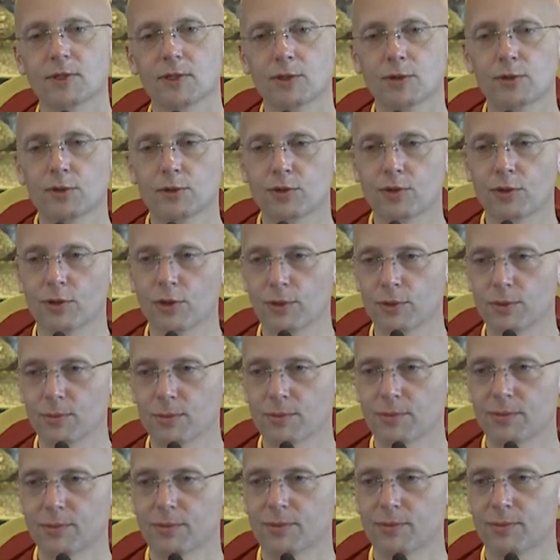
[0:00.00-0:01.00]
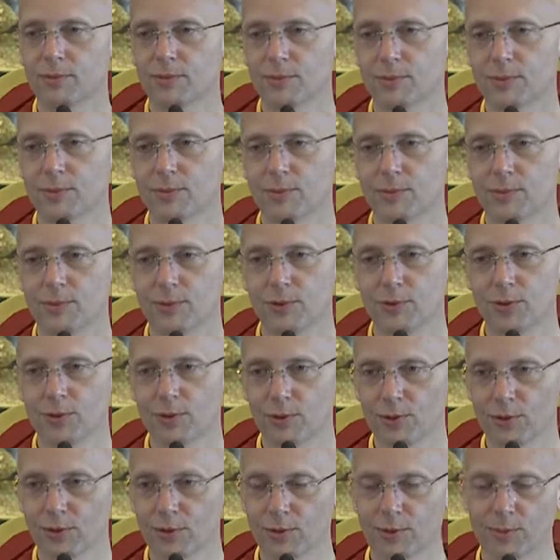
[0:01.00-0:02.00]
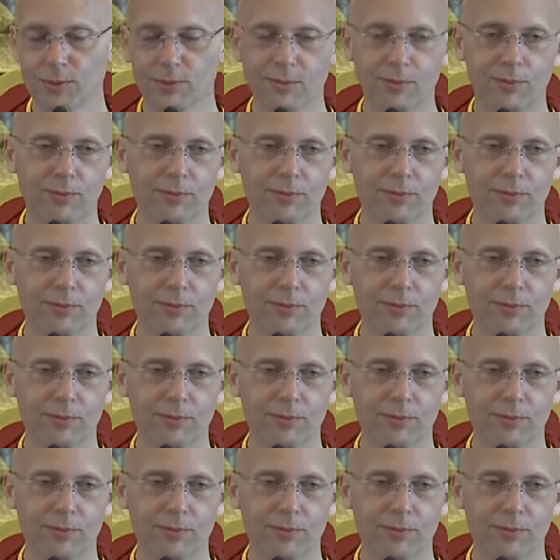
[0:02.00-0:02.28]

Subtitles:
So, your